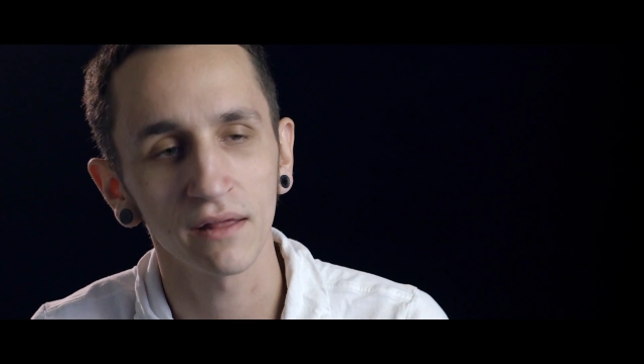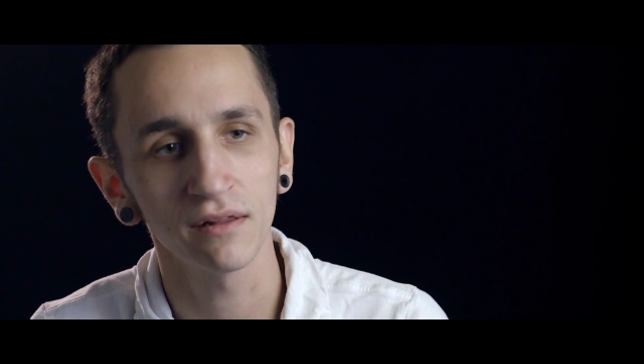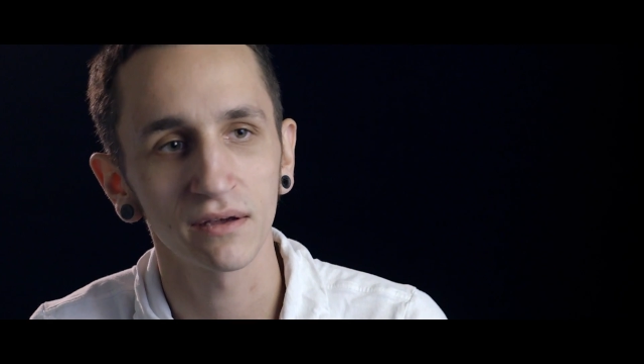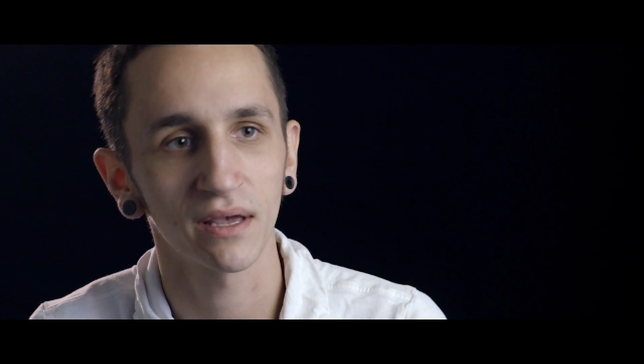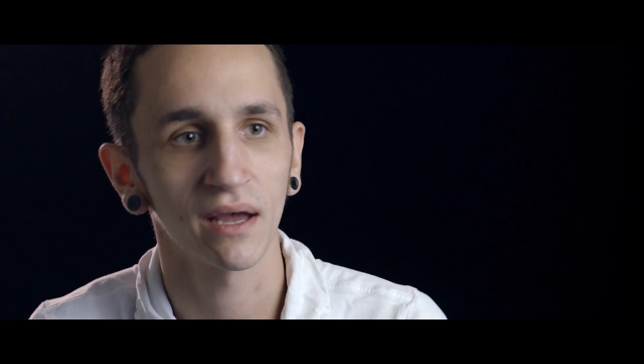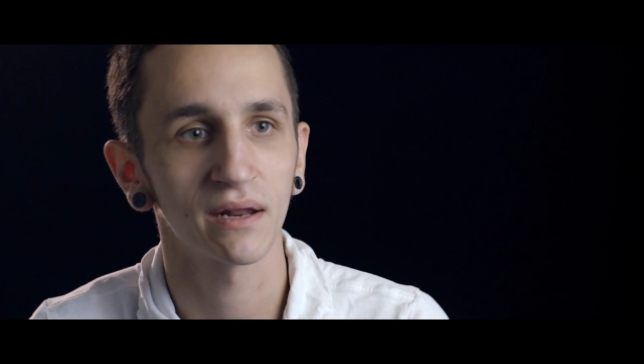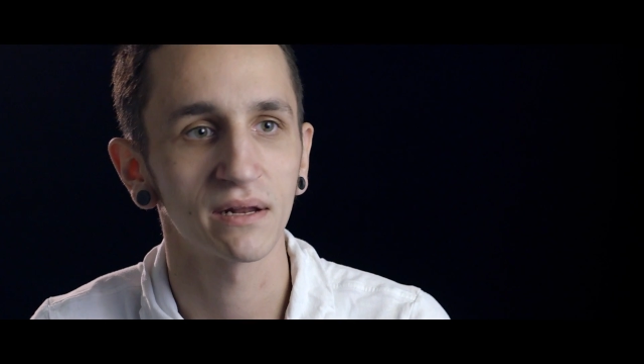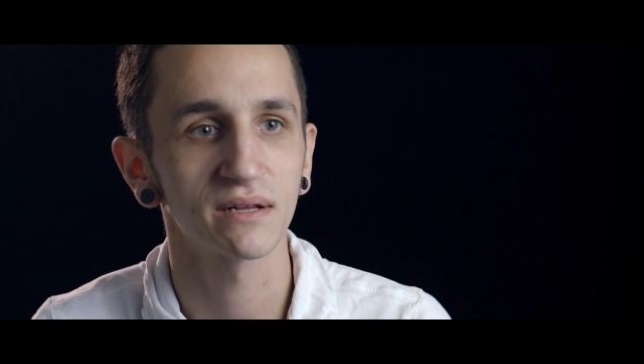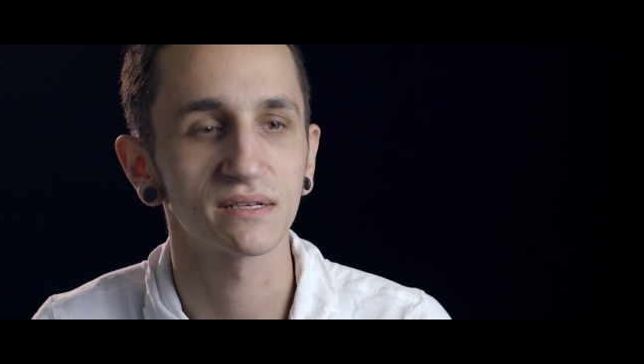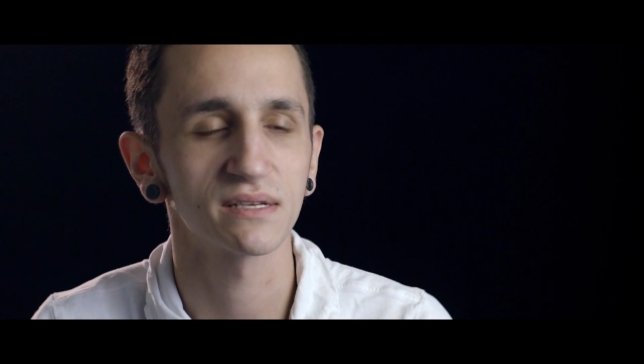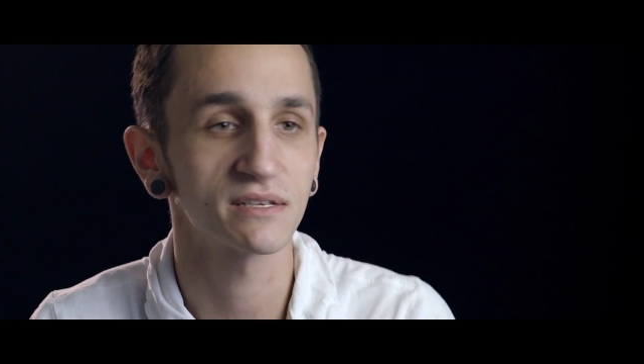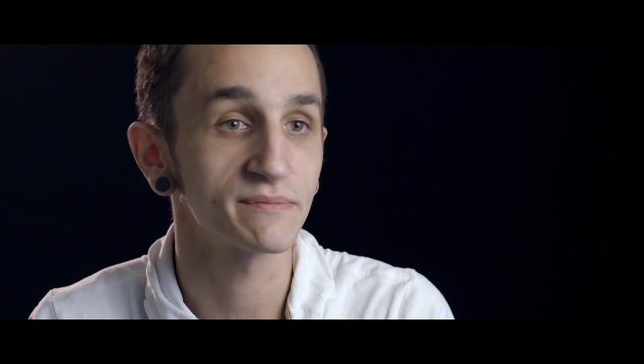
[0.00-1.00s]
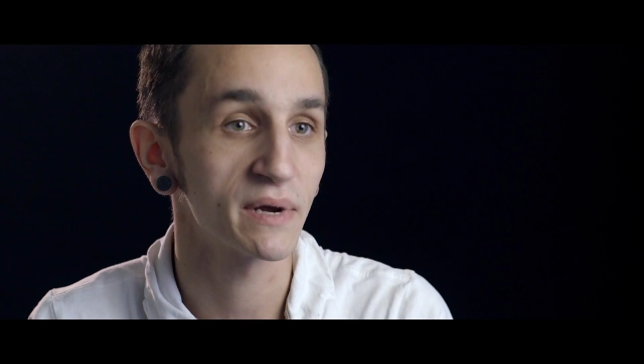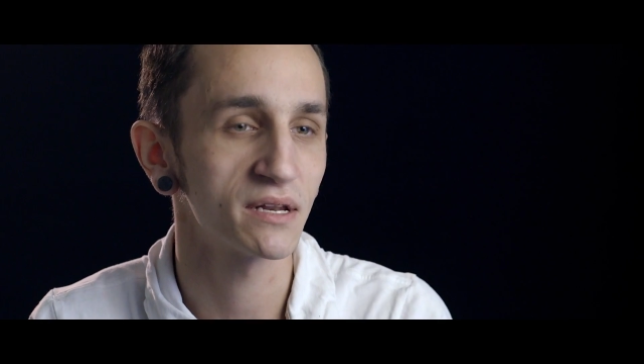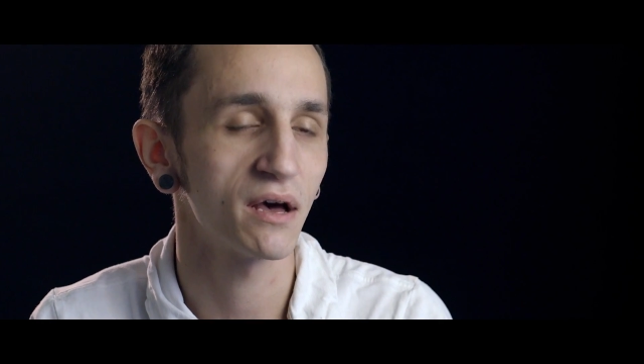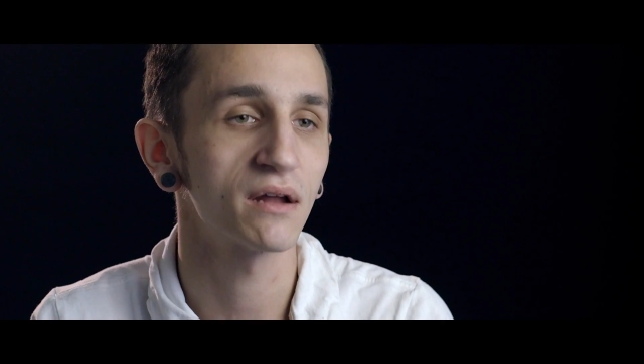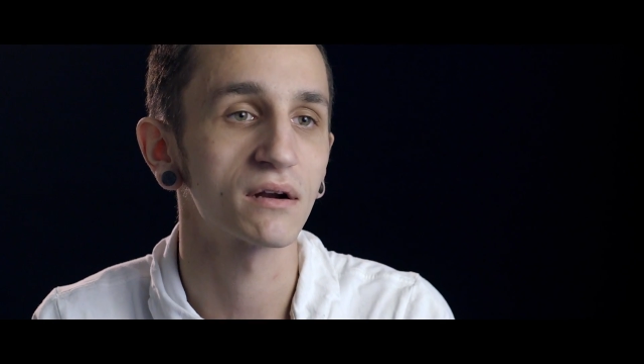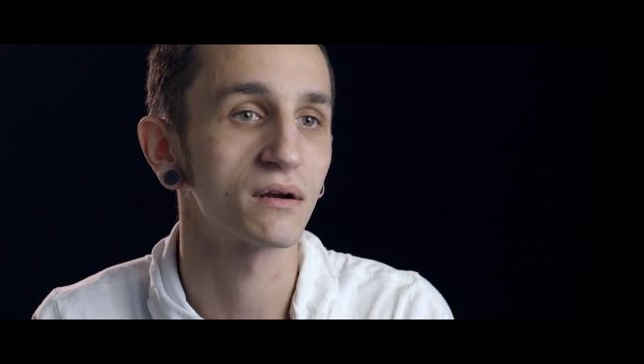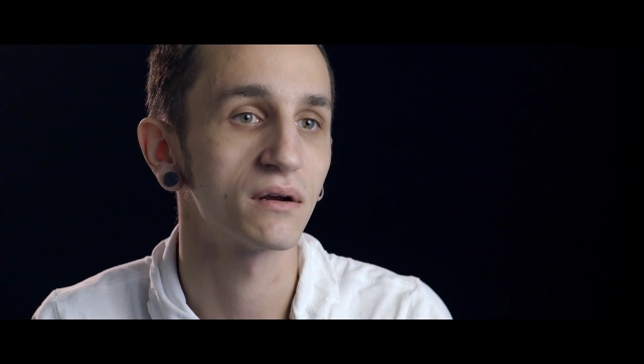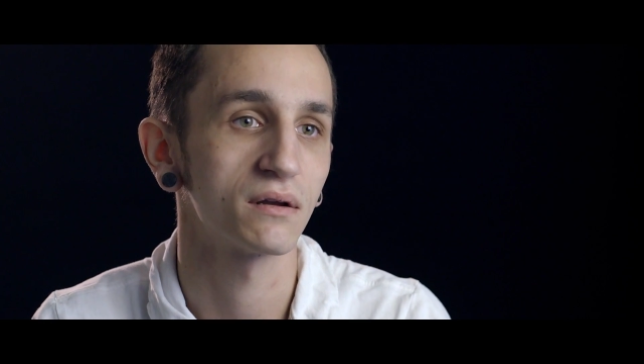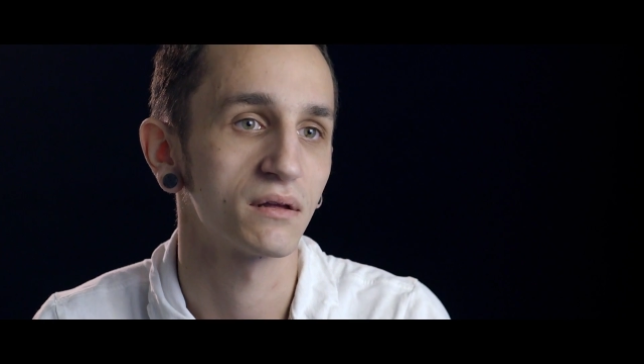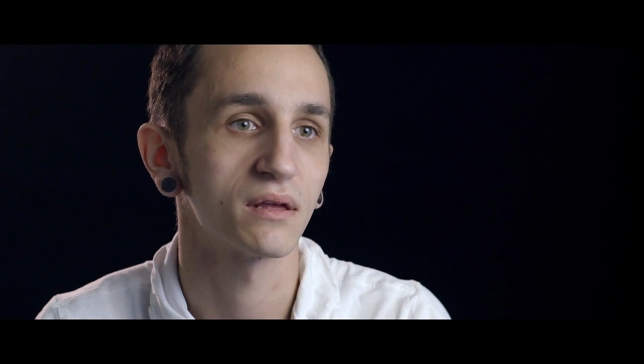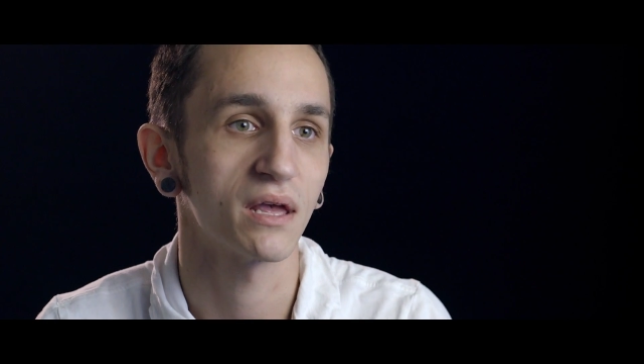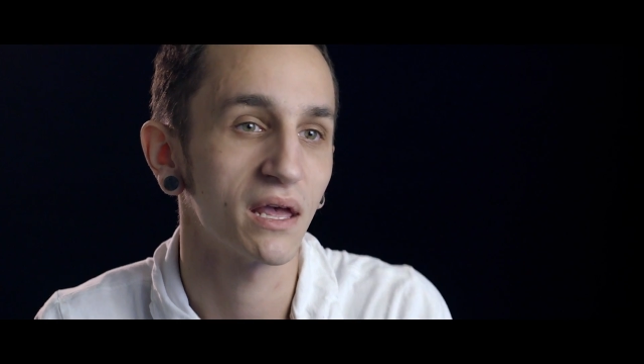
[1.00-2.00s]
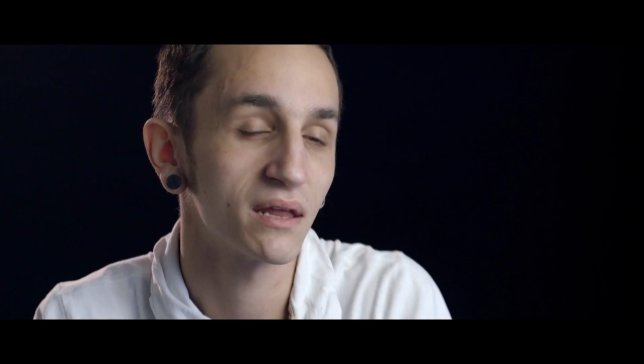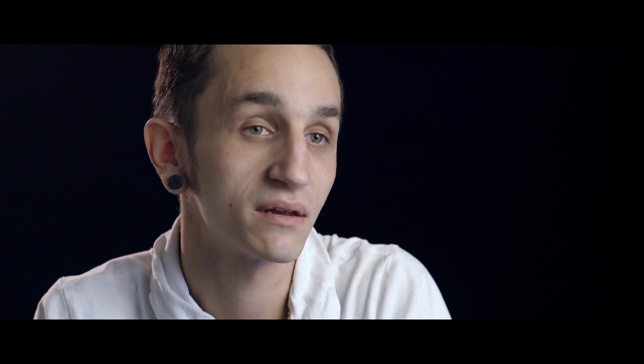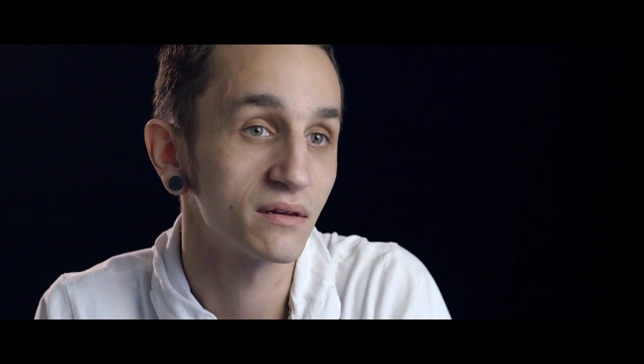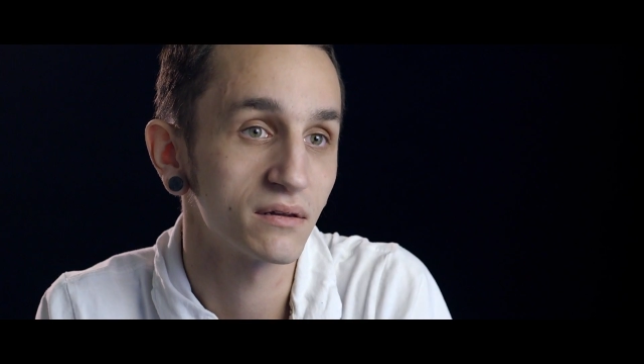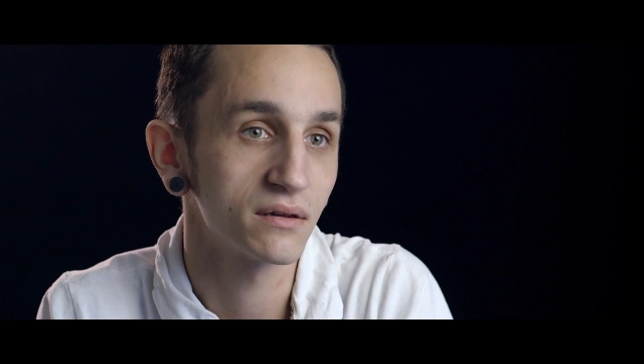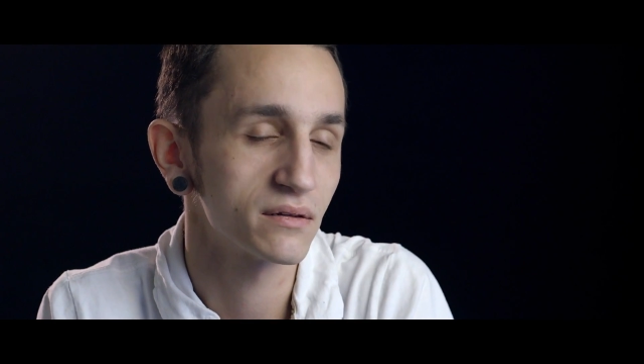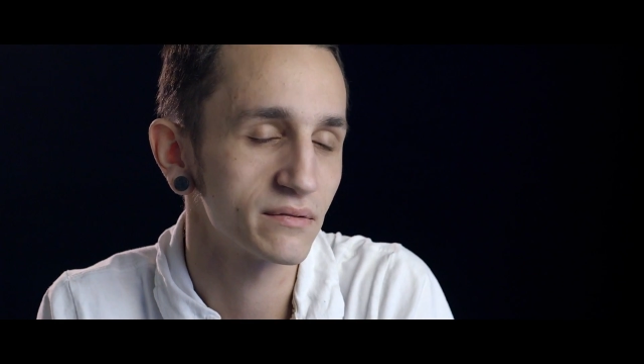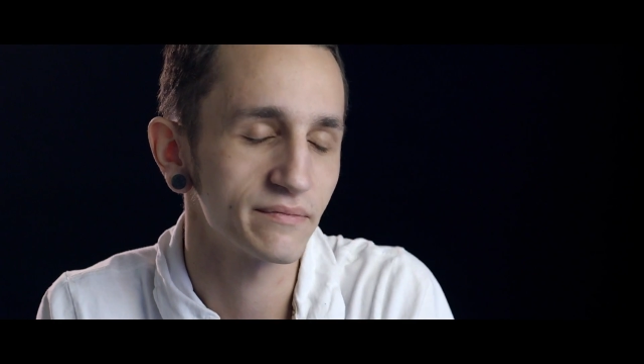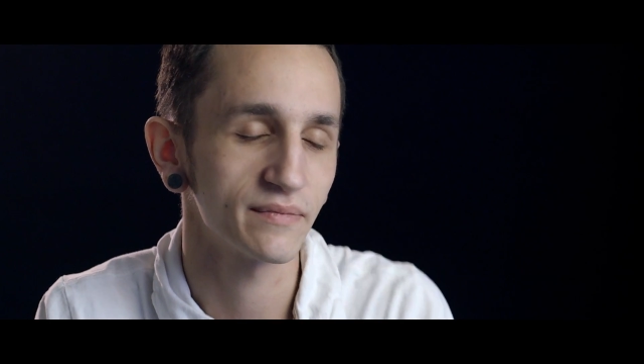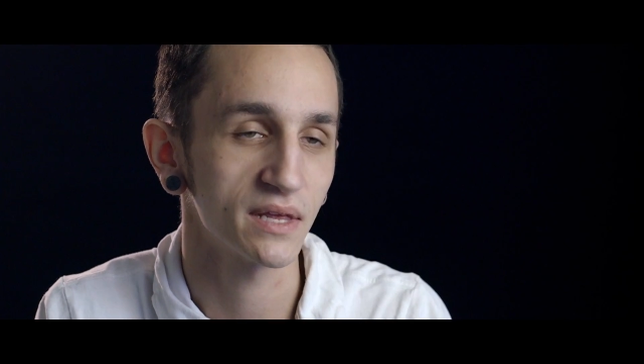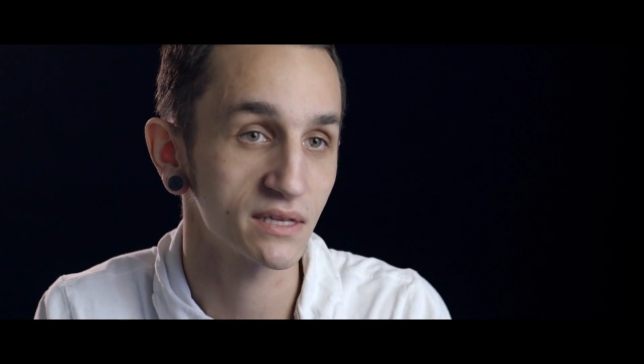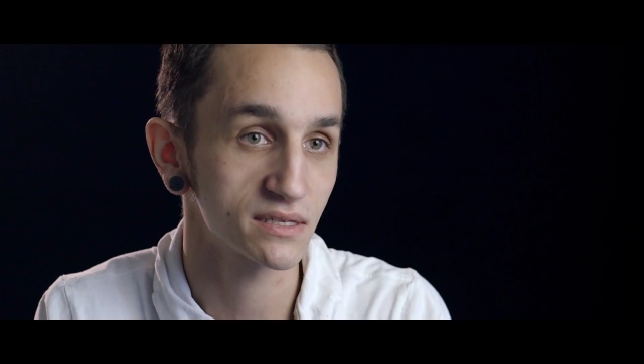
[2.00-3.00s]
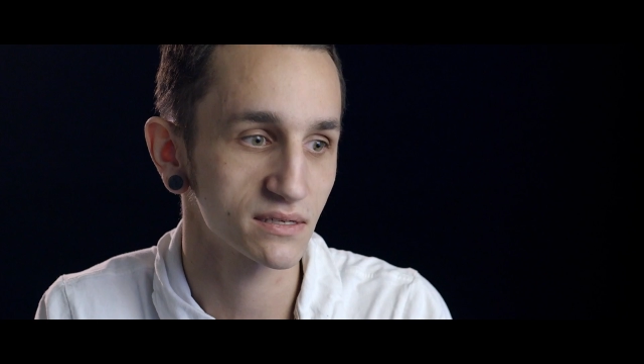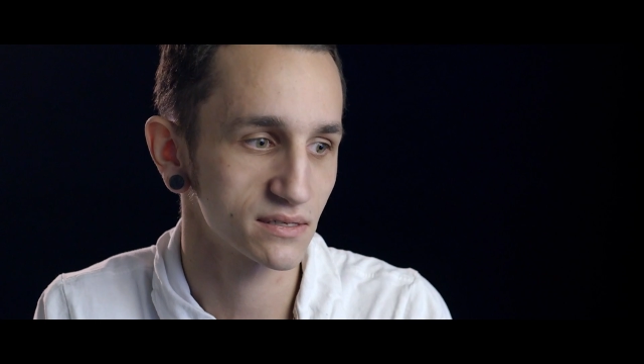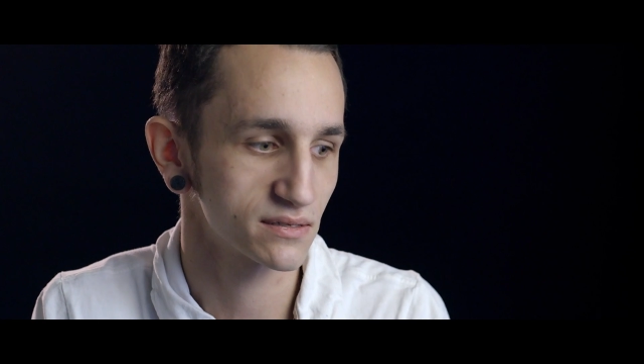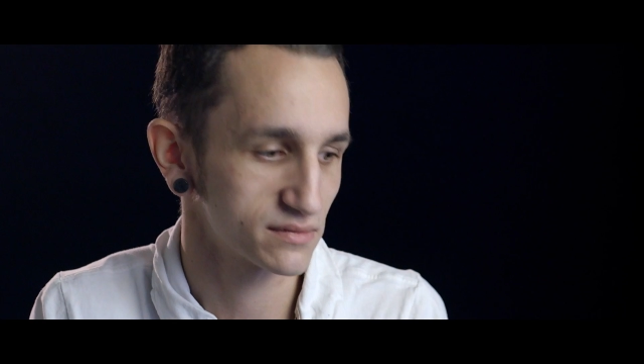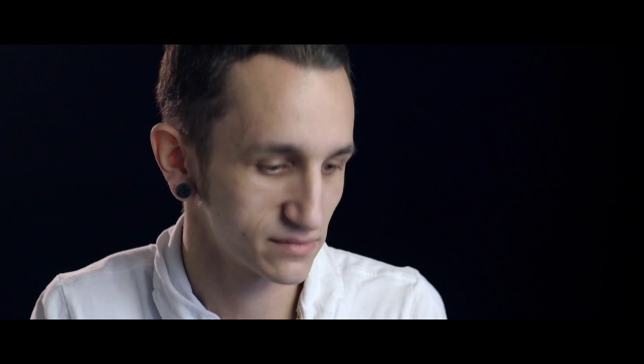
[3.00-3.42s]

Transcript: look at it as it's my daughter, and it's